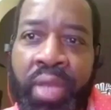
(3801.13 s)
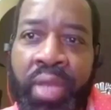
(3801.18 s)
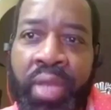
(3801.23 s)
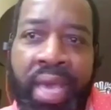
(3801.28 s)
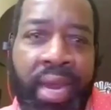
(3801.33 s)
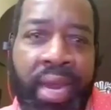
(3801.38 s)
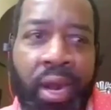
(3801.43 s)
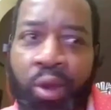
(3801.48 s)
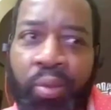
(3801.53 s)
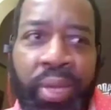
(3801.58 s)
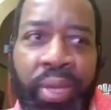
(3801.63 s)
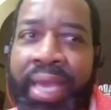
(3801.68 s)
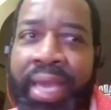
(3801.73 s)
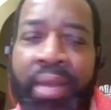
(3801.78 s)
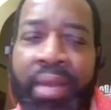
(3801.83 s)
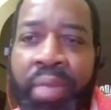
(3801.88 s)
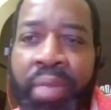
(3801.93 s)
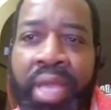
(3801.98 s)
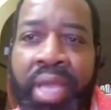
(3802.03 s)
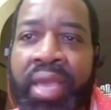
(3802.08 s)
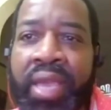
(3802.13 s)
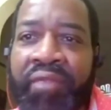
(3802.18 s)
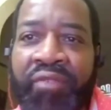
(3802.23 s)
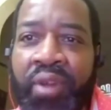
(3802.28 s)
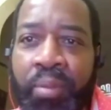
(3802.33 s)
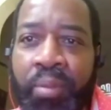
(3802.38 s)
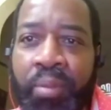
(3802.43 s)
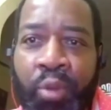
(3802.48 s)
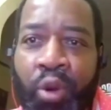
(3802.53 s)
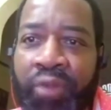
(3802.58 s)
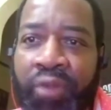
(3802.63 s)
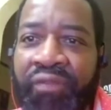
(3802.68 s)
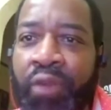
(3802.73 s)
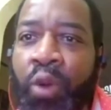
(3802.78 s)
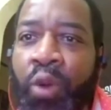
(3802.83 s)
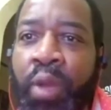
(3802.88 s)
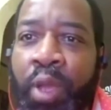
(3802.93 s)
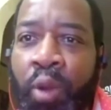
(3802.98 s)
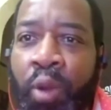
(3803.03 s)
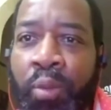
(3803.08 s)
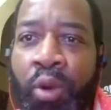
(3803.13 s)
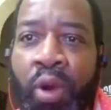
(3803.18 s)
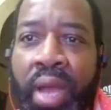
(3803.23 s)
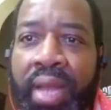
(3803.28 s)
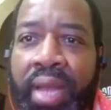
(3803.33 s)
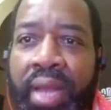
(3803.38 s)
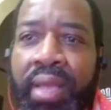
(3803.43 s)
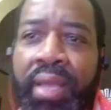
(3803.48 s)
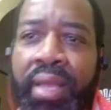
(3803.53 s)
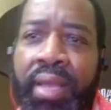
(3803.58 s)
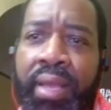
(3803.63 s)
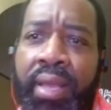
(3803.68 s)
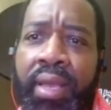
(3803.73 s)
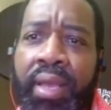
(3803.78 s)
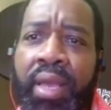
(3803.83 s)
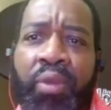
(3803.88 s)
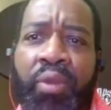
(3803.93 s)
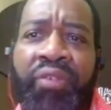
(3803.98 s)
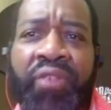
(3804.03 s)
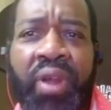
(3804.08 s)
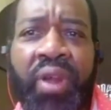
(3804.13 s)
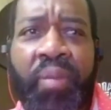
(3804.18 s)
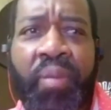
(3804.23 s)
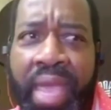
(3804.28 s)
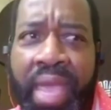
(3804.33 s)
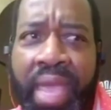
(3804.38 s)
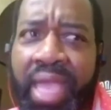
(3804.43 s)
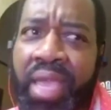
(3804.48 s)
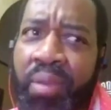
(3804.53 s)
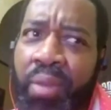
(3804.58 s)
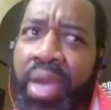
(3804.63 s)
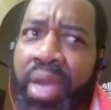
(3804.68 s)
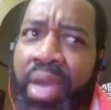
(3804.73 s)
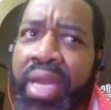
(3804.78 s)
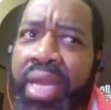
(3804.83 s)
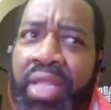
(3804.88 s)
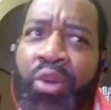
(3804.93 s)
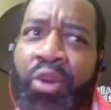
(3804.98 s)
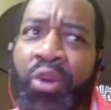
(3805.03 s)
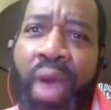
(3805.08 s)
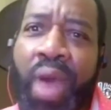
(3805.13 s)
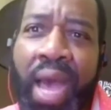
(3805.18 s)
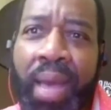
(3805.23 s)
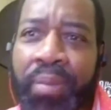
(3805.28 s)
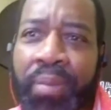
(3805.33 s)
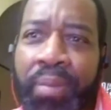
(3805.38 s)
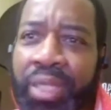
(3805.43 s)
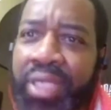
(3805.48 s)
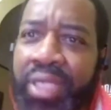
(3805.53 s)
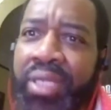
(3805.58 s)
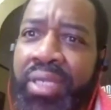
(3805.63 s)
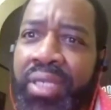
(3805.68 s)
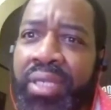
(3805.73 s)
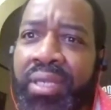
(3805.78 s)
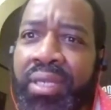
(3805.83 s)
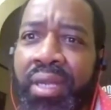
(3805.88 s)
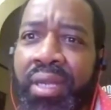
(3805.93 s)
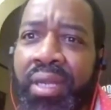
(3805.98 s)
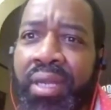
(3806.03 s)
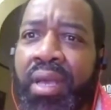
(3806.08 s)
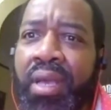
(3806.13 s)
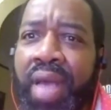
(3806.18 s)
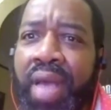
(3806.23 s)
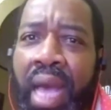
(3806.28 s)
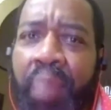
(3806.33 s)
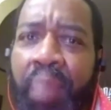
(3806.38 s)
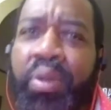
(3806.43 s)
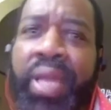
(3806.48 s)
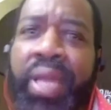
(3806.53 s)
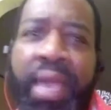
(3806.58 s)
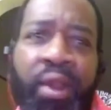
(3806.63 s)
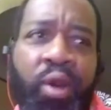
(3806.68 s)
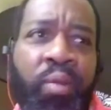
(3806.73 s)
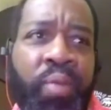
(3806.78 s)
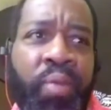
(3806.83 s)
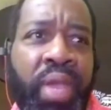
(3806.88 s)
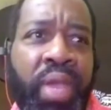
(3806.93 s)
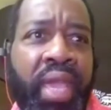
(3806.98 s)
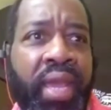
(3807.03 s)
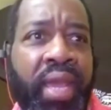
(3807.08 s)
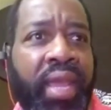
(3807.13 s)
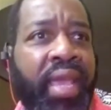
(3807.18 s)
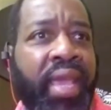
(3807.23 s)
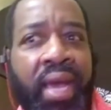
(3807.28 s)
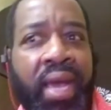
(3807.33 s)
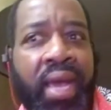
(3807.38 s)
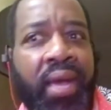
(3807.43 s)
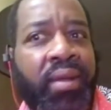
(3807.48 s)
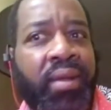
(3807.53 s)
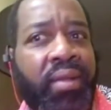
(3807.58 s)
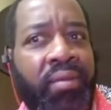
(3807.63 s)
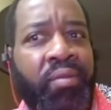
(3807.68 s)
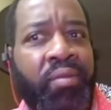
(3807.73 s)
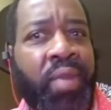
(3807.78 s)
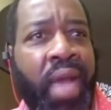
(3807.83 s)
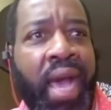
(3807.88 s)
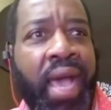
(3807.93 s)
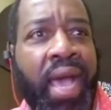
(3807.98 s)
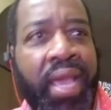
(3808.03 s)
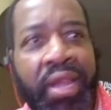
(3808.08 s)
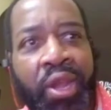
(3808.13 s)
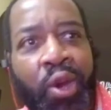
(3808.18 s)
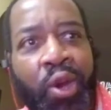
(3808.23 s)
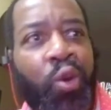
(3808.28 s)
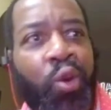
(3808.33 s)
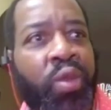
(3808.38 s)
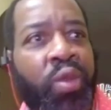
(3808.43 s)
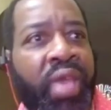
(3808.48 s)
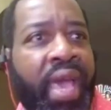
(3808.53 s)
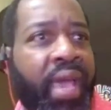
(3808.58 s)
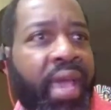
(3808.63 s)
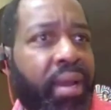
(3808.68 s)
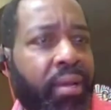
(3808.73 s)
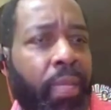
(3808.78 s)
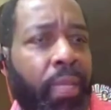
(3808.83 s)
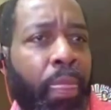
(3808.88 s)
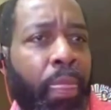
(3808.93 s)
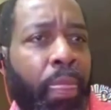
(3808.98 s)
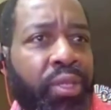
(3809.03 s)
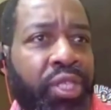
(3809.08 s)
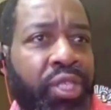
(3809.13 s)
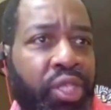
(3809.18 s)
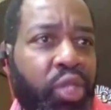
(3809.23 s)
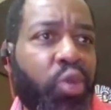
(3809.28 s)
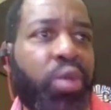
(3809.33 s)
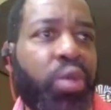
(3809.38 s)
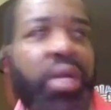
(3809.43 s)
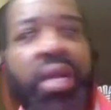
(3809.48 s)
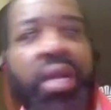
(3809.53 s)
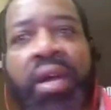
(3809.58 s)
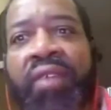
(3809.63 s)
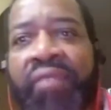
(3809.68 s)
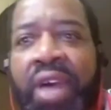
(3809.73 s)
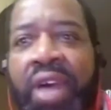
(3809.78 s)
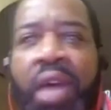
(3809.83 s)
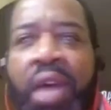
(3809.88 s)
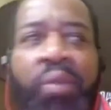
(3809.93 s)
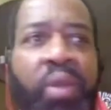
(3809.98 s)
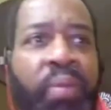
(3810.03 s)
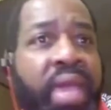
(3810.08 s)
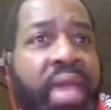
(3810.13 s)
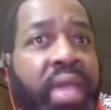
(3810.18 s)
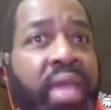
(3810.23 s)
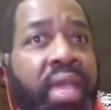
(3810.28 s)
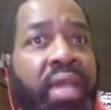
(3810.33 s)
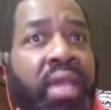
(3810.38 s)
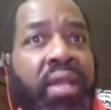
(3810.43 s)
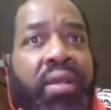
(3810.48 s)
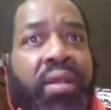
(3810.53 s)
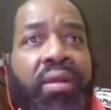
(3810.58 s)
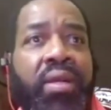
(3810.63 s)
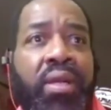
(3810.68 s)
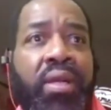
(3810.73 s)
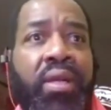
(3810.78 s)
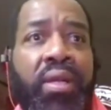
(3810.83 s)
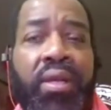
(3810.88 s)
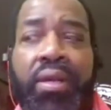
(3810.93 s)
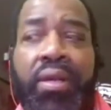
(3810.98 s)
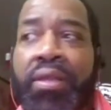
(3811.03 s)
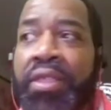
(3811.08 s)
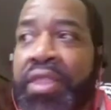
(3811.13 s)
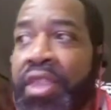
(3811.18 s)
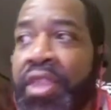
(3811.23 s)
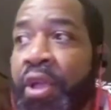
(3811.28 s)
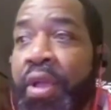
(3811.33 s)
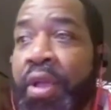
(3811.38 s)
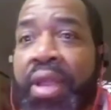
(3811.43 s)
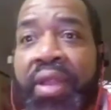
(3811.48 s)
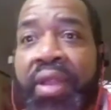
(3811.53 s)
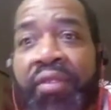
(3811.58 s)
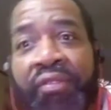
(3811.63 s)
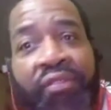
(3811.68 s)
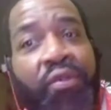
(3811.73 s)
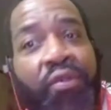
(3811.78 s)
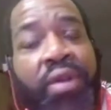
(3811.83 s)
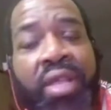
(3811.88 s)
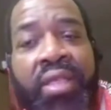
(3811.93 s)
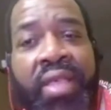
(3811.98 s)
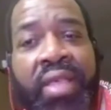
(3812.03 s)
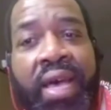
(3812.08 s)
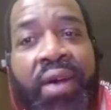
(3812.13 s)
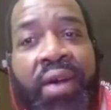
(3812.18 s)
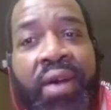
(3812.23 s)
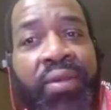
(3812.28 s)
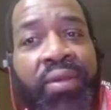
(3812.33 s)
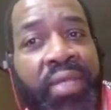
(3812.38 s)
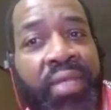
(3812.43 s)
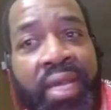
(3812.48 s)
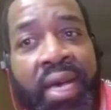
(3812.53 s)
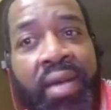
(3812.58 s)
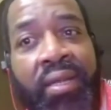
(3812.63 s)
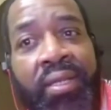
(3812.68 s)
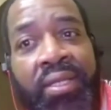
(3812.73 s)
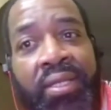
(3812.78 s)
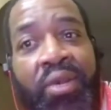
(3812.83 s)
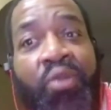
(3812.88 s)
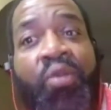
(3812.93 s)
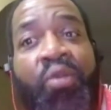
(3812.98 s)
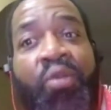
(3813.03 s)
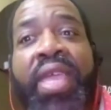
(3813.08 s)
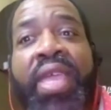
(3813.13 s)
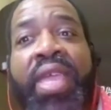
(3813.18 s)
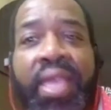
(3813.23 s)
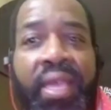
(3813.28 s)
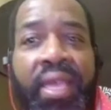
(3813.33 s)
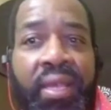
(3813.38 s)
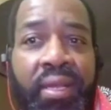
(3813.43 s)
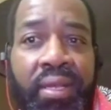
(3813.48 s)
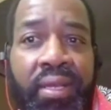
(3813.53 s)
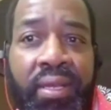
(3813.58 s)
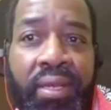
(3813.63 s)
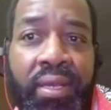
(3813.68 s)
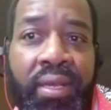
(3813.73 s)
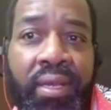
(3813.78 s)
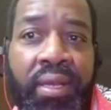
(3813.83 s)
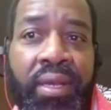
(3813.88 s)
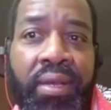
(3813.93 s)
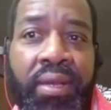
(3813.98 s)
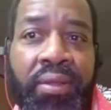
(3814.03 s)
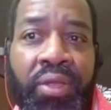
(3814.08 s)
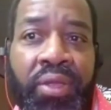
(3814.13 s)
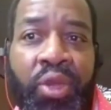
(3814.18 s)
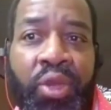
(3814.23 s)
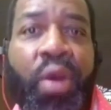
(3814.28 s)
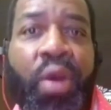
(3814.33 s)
that. I don't plan to be here for the portfolio part, but for the making money through options, I plan on being here. And I know that soon enough I'll be making $30,000 to $40,000 a week in